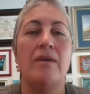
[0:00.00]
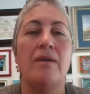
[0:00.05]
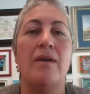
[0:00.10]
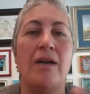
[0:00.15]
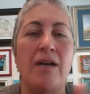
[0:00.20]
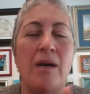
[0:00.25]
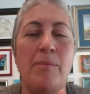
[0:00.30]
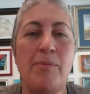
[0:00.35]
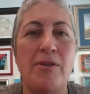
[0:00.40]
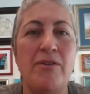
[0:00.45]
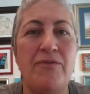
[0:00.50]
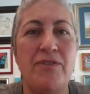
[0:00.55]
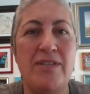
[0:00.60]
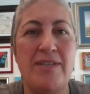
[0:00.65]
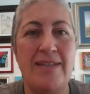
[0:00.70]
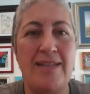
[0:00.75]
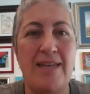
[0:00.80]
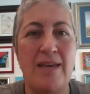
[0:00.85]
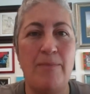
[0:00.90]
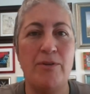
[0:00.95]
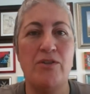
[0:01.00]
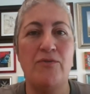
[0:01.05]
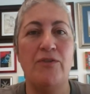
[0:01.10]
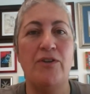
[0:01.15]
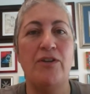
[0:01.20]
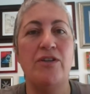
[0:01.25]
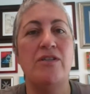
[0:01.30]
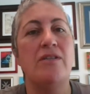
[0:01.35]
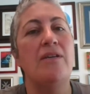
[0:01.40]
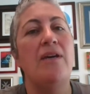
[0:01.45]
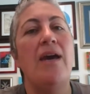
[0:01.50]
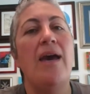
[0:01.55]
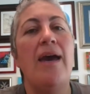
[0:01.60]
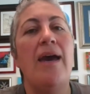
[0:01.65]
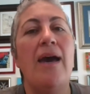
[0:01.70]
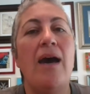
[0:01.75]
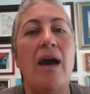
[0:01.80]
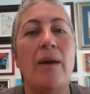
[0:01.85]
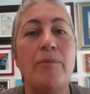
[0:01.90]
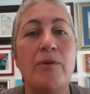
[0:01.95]
A couple of disclaimers first.
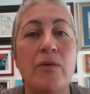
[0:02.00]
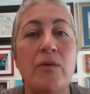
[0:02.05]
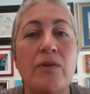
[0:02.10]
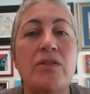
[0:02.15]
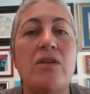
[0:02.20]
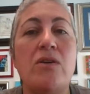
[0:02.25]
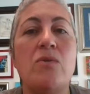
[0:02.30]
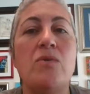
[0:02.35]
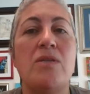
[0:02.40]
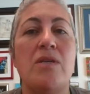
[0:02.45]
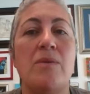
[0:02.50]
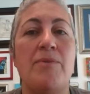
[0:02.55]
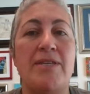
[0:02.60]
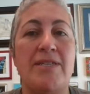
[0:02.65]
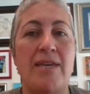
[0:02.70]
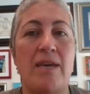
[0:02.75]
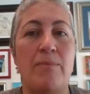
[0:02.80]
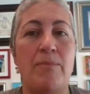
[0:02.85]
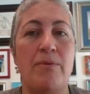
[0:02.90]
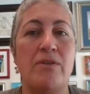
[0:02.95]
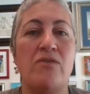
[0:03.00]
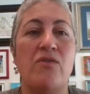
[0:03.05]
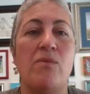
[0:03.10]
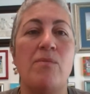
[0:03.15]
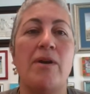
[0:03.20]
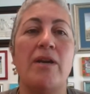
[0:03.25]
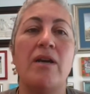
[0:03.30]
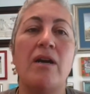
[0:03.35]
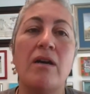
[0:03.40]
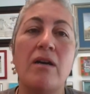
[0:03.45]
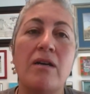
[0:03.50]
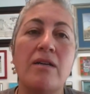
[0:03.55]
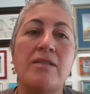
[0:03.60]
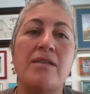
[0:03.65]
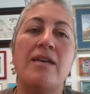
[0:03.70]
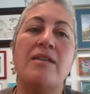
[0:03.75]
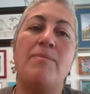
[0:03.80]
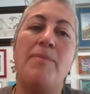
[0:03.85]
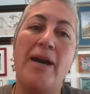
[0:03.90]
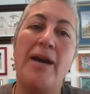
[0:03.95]
I'm going to use some examples from my current
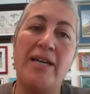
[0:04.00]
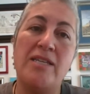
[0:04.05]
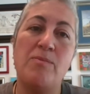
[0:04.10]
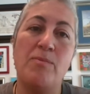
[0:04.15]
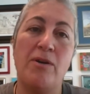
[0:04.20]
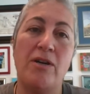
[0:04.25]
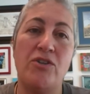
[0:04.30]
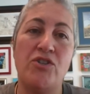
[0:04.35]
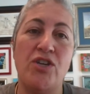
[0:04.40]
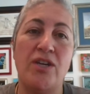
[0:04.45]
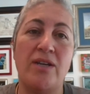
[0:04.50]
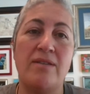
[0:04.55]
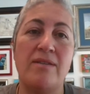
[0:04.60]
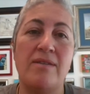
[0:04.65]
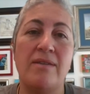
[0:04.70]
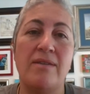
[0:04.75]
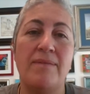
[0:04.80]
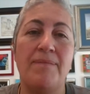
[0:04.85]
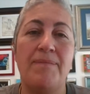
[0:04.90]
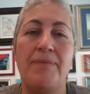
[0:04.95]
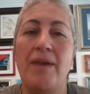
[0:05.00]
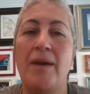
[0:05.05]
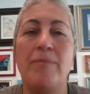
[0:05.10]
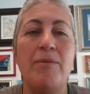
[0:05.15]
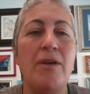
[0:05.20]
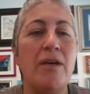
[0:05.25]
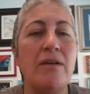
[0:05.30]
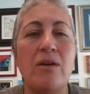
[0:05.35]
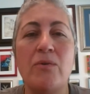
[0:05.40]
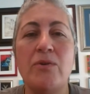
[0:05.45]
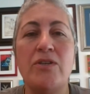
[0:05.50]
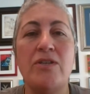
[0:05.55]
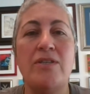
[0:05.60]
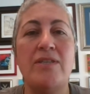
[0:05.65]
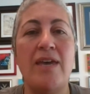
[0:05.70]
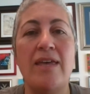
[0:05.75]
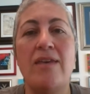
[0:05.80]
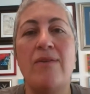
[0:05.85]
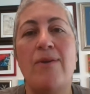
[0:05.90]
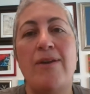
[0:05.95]
and past projects. I'm not going to
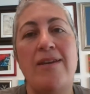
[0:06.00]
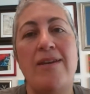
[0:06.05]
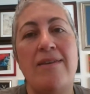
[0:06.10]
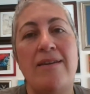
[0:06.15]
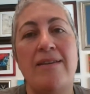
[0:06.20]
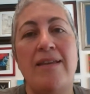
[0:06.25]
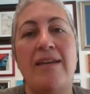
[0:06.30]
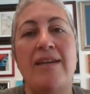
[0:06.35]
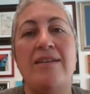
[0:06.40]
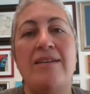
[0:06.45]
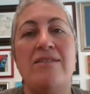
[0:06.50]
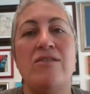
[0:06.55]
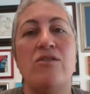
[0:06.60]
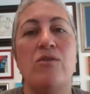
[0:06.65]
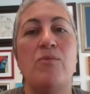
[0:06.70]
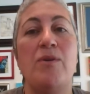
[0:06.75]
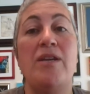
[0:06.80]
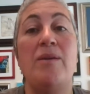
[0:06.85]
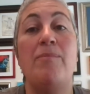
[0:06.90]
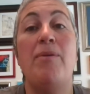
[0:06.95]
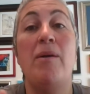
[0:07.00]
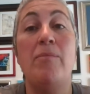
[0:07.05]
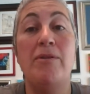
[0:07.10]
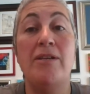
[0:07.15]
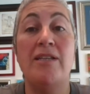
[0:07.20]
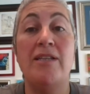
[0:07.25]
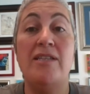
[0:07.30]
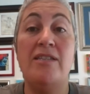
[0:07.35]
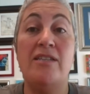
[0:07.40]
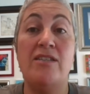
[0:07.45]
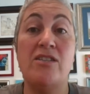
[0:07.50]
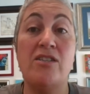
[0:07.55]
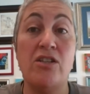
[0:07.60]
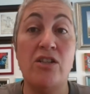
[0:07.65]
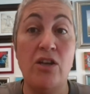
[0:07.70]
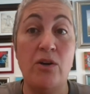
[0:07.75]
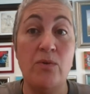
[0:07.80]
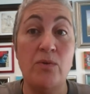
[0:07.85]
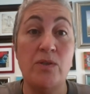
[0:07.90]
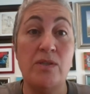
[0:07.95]
tell you anything that isn't already publicly
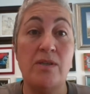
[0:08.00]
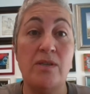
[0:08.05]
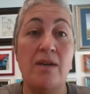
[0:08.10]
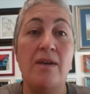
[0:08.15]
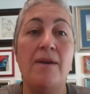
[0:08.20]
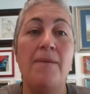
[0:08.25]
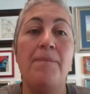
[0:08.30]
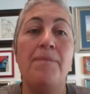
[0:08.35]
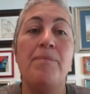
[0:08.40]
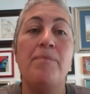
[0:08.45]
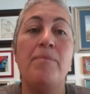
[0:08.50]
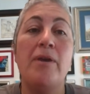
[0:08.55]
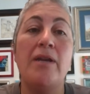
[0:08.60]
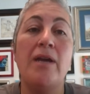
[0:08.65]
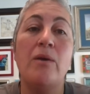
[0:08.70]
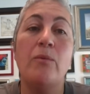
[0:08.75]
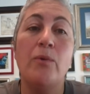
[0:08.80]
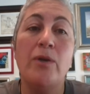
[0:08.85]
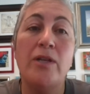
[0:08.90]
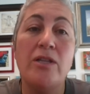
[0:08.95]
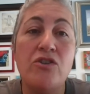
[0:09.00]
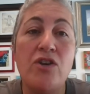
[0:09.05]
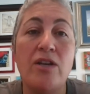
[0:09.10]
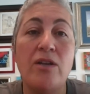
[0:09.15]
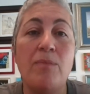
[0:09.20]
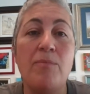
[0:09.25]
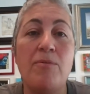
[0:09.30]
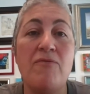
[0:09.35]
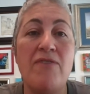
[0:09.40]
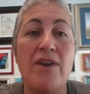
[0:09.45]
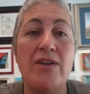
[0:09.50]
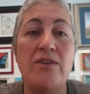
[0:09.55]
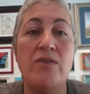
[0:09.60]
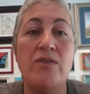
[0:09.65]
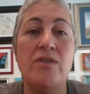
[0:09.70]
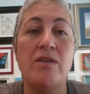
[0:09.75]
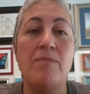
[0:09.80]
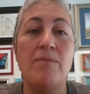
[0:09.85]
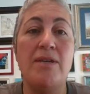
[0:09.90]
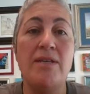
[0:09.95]
disclosed, but I will try to provide you
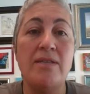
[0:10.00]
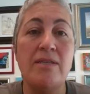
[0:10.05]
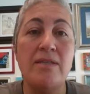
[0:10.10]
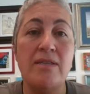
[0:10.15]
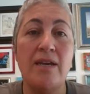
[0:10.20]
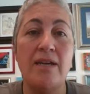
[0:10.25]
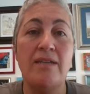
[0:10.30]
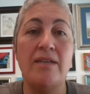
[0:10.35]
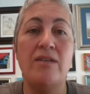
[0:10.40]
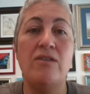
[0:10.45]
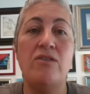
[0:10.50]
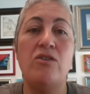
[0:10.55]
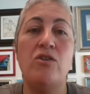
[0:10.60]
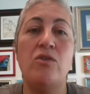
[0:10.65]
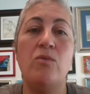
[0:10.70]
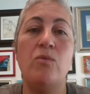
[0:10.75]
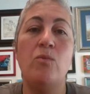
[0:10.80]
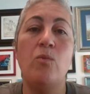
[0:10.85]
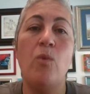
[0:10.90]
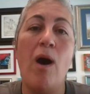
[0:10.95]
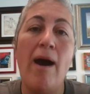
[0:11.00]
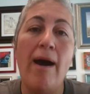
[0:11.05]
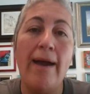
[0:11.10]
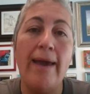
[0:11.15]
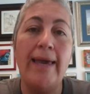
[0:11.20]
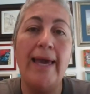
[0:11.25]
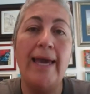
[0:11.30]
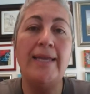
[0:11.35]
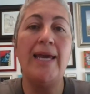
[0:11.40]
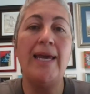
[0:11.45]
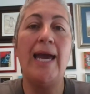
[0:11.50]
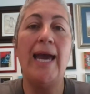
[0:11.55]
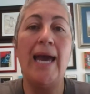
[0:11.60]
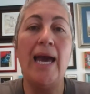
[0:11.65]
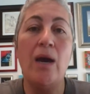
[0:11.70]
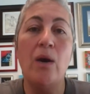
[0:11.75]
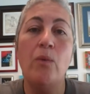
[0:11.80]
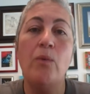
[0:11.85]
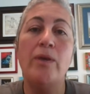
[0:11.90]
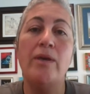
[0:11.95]
some insight into why and
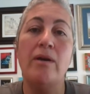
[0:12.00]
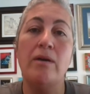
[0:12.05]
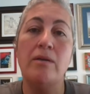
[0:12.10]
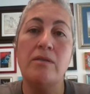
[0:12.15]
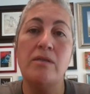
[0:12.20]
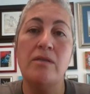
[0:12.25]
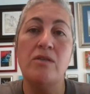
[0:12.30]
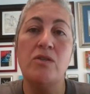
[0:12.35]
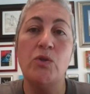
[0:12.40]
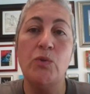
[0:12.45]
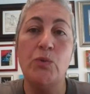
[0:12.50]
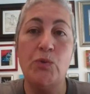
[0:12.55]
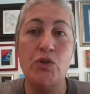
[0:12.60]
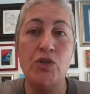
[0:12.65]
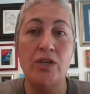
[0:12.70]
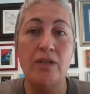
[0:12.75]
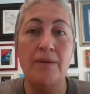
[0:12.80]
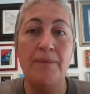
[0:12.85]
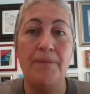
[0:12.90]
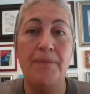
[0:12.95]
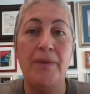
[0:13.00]
how we got to the solution.